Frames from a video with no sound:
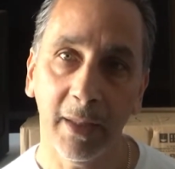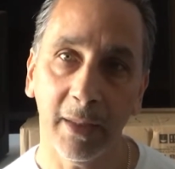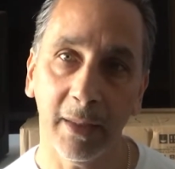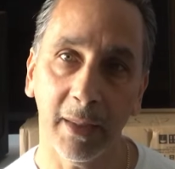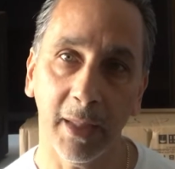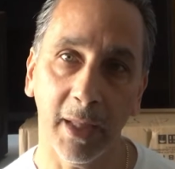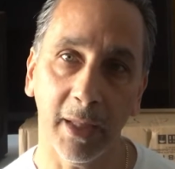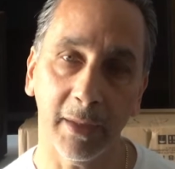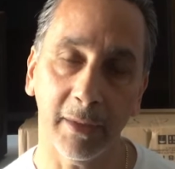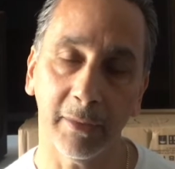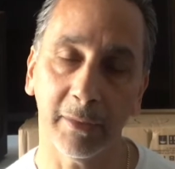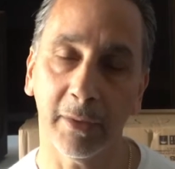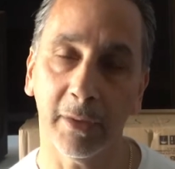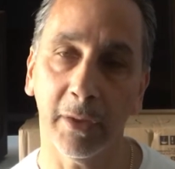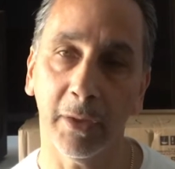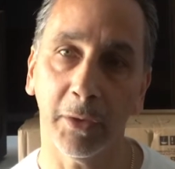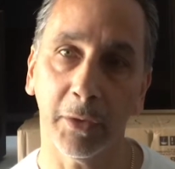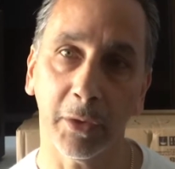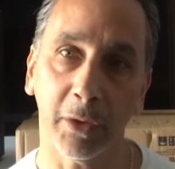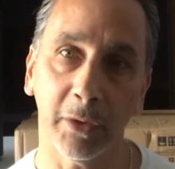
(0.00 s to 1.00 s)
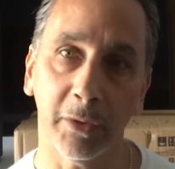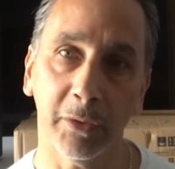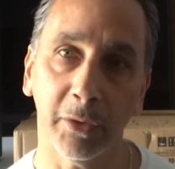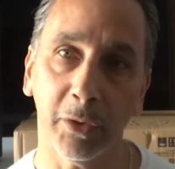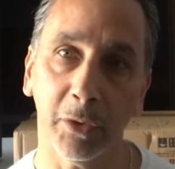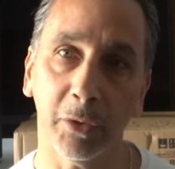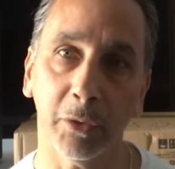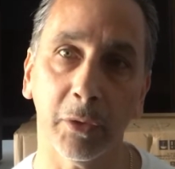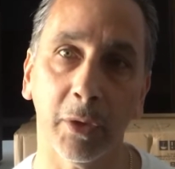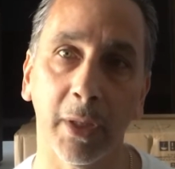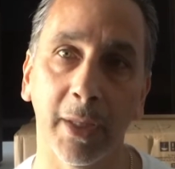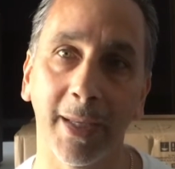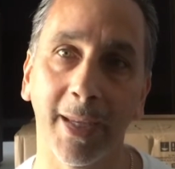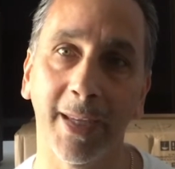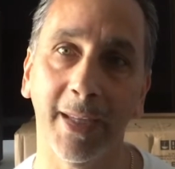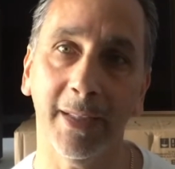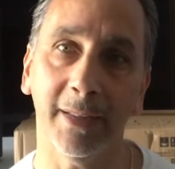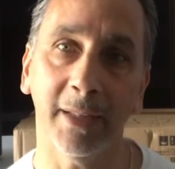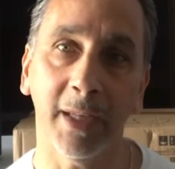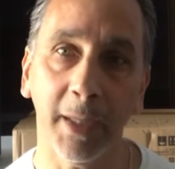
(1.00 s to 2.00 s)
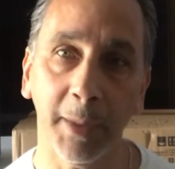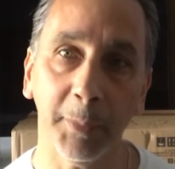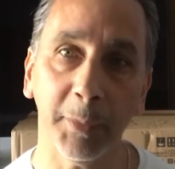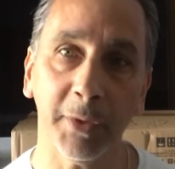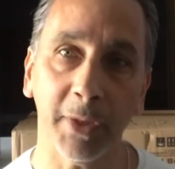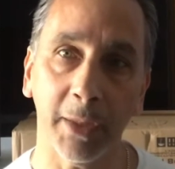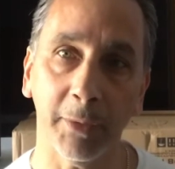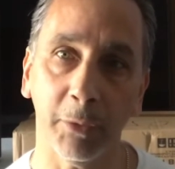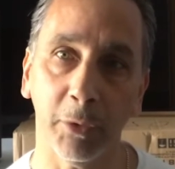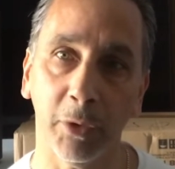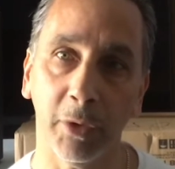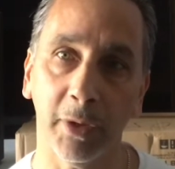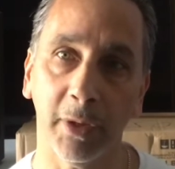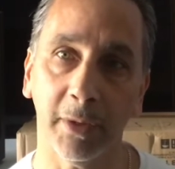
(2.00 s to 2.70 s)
that is considered a time saver.